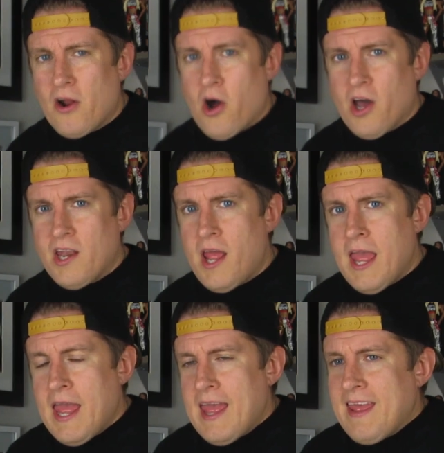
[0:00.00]
on.
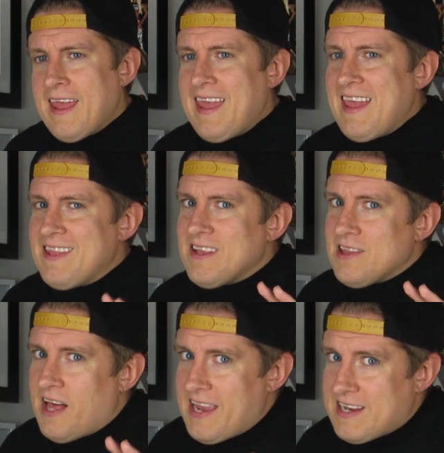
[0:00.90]
And the
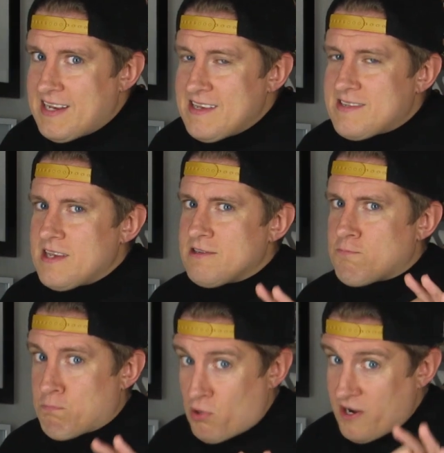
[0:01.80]
likeness is
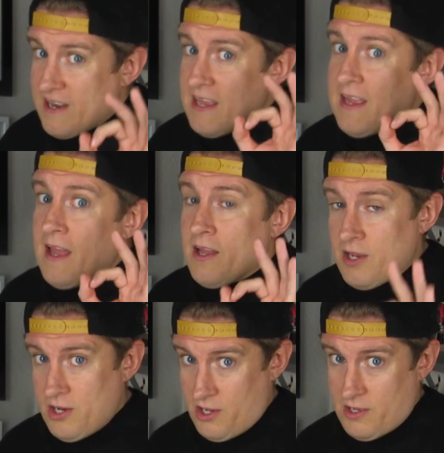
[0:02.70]
pretty
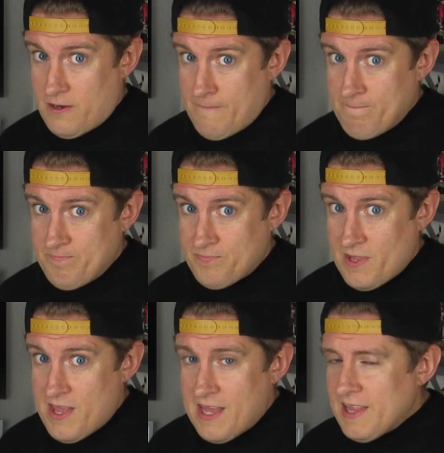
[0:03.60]
good.
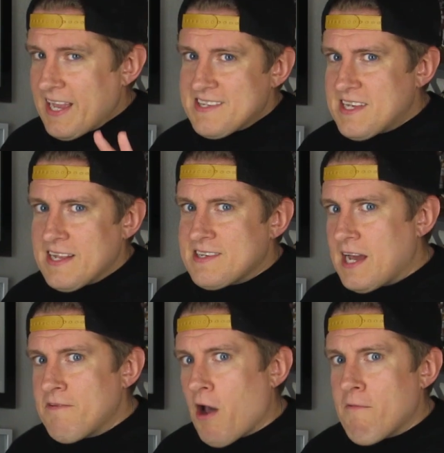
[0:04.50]
Like I said, it's
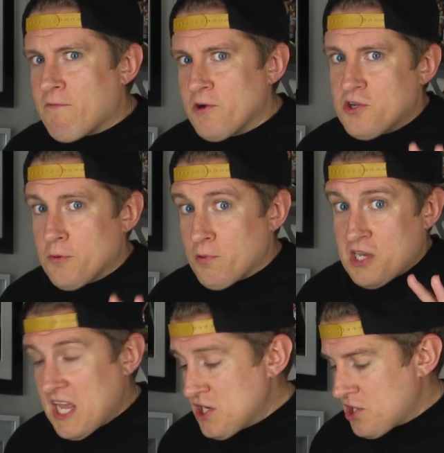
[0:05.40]
kind of up for
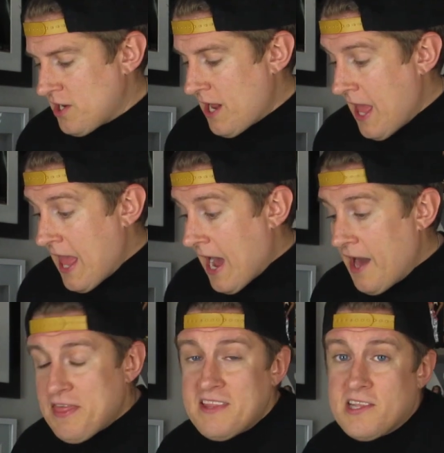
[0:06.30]
interpretation.
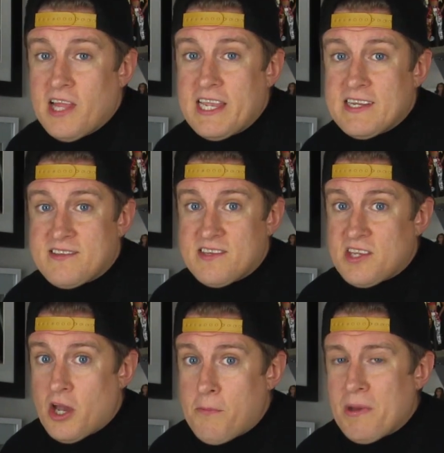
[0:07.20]
I think the likeness is
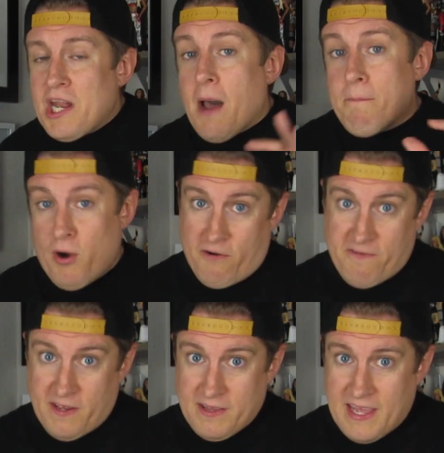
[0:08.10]
good, but not
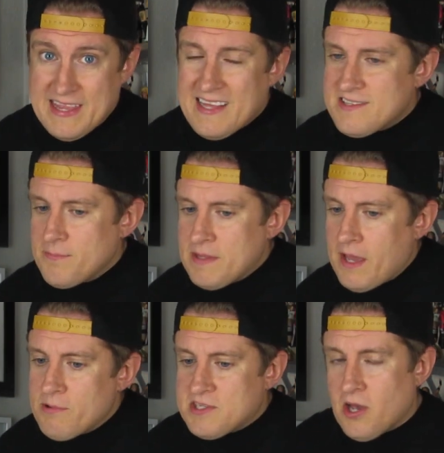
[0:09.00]
perfect. And that's something
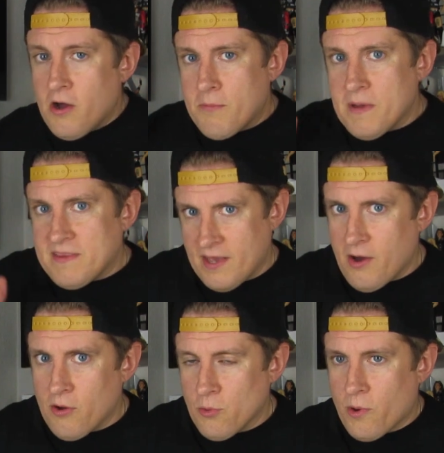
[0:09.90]
that we saw in
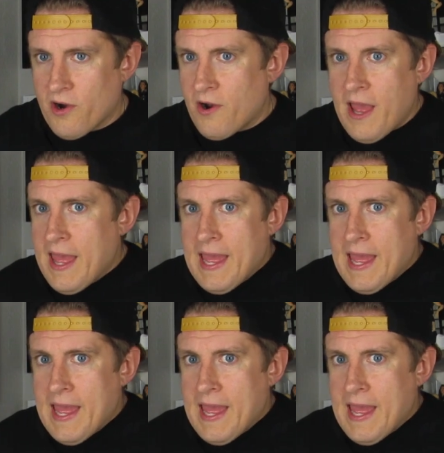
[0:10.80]
Mattel where